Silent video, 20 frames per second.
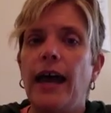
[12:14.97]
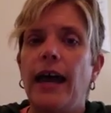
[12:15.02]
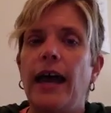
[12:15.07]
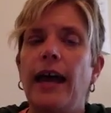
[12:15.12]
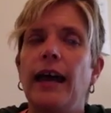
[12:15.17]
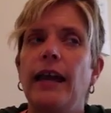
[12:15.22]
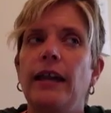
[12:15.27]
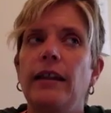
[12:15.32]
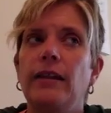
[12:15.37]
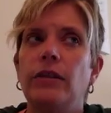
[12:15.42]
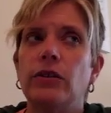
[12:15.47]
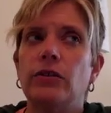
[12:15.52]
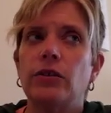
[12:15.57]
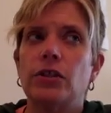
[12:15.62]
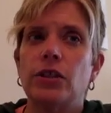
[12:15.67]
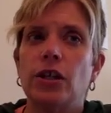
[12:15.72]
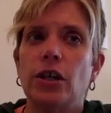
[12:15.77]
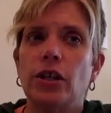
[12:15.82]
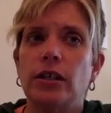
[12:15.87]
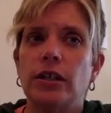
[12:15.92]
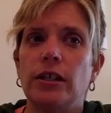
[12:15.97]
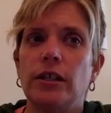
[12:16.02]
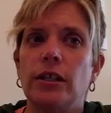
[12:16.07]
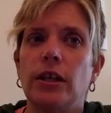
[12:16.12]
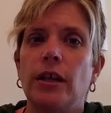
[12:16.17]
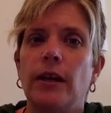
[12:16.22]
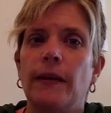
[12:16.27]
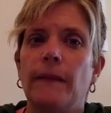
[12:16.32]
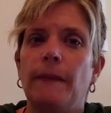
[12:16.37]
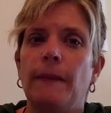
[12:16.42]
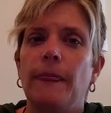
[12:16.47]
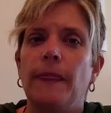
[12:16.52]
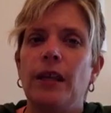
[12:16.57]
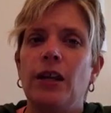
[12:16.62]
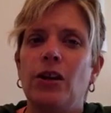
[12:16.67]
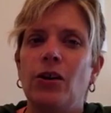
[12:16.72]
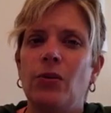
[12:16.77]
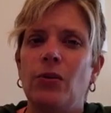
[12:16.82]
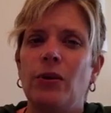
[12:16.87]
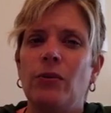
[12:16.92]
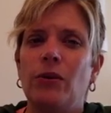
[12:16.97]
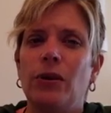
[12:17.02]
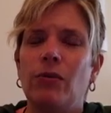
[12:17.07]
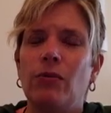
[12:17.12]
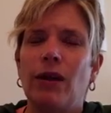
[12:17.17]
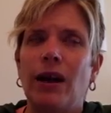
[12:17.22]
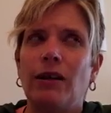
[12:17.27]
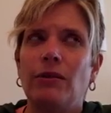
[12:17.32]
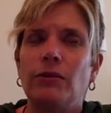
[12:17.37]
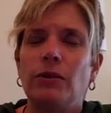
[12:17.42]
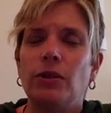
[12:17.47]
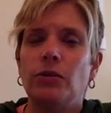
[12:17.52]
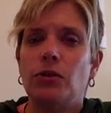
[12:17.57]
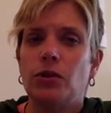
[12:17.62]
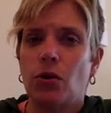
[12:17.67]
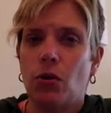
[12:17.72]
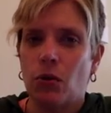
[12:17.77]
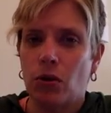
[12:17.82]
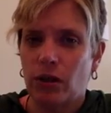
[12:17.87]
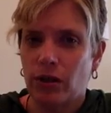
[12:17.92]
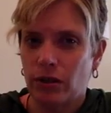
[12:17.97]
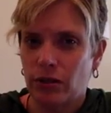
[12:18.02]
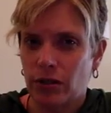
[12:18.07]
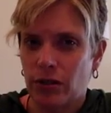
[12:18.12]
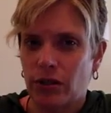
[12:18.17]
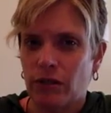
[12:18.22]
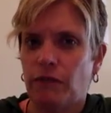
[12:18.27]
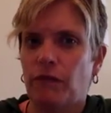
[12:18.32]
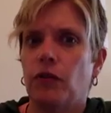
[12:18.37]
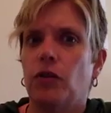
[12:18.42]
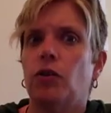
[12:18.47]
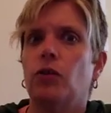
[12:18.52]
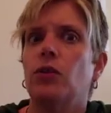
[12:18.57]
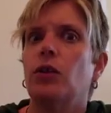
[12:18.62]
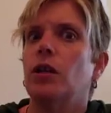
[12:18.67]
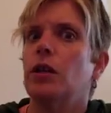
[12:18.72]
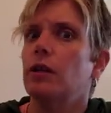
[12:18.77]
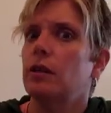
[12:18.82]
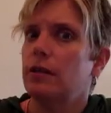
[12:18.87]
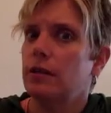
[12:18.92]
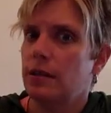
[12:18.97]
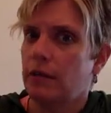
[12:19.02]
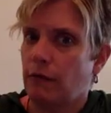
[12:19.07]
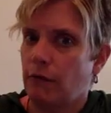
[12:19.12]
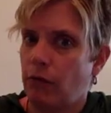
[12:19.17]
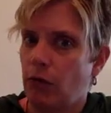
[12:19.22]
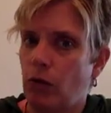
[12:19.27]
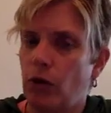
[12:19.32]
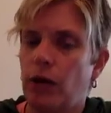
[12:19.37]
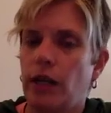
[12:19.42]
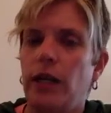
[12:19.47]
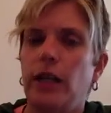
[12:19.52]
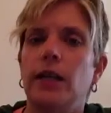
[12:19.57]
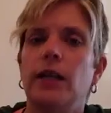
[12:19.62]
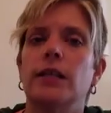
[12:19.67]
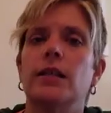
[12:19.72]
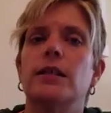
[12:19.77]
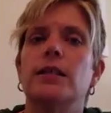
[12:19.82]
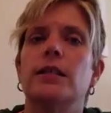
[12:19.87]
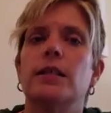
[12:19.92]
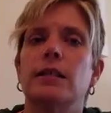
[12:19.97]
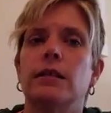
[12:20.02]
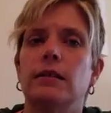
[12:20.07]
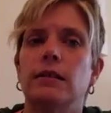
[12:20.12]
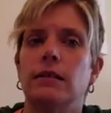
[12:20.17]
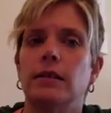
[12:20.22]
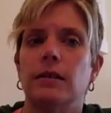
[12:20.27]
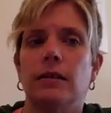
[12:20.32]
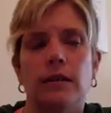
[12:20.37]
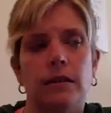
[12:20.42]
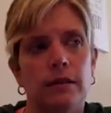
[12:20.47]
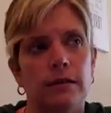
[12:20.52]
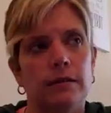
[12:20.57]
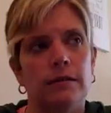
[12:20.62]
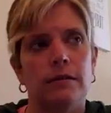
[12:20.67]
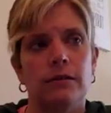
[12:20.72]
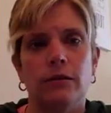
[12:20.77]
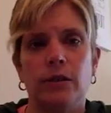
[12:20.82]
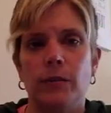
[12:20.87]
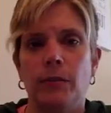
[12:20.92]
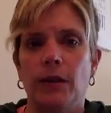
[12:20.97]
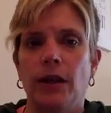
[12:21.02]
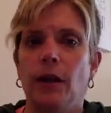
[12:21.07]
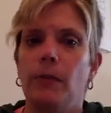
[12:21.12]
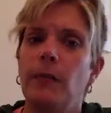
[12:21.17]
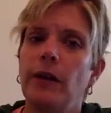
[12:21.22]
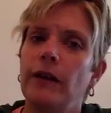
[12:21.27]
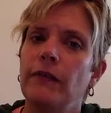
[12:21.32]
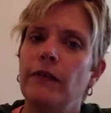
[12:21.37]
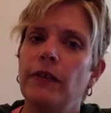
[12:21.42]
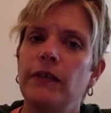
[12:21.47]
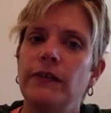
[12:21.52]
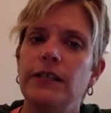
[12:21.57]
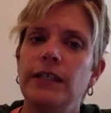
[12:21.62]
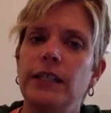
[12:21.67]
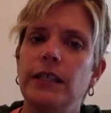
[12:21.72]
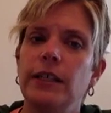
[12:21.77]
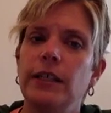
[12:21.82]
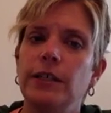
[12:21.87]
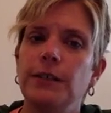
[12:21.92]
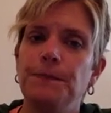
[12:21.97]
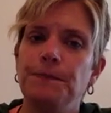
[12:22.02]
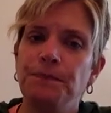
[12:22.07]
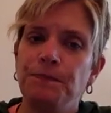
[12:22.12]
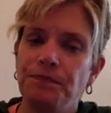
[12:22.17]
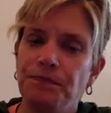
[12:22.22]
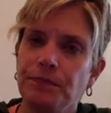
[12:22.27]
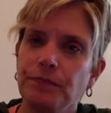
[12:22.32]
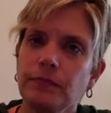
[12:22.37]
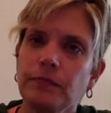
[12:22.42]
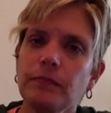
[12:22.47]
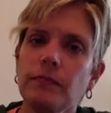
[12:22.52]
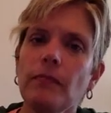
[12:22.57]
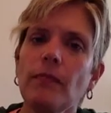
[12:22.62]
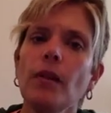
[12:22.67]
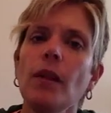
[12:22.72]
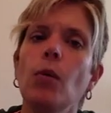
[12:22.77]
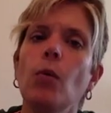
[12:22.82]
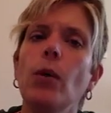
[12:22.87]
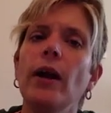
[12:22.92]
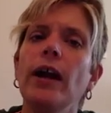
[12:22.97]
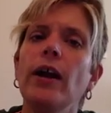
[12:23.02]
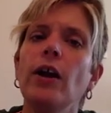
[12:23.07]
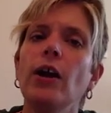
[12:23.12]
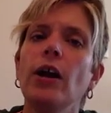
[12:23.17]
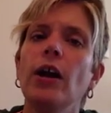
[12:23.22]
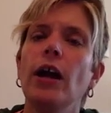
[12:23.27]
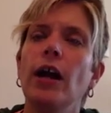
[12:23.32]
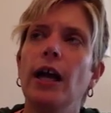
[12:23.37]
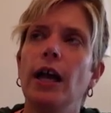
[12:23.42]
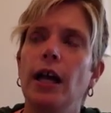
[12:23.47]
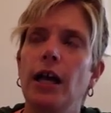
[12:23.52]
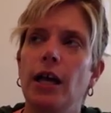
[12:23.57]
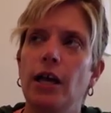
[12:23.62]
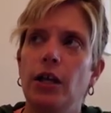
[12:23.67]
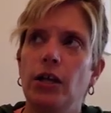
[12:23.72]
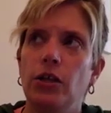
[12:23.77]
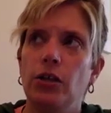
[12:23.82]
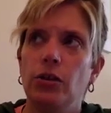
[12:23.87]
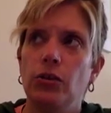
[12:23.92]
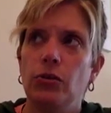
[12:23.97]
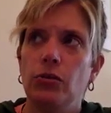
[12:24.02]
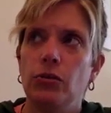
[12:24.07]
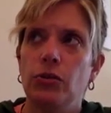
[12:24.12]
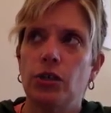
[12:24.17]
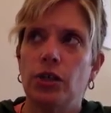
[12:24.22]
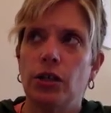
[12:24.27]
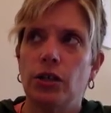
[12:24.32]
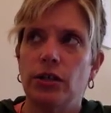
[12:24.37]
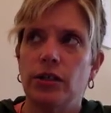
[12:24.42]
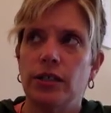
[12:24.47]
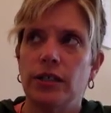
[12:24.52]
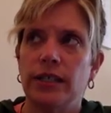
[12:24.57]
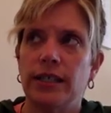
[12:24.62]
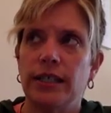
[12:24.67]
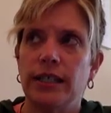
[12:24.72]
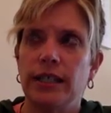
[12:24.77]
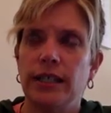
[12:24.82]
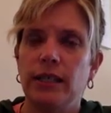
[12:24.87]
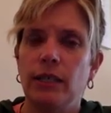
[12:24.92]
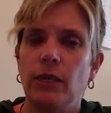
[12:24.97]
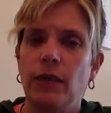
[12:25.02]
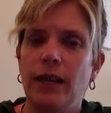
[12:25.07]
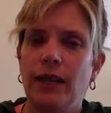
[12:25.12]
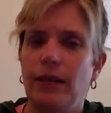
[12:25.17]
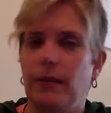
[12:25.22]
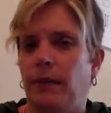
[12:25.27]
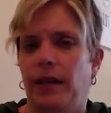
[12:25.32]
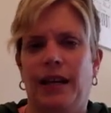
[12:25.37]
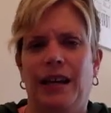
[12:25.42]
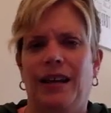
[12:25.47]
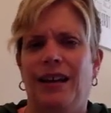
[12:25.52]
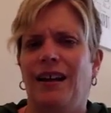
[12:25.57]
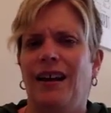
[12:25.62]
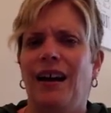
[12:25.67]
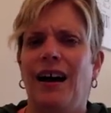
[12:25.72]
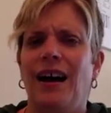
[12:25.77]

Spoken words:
And they're starting, when we round those corners of 30s and 40s and creeping up on 50 here, where you start to see, wait a minute,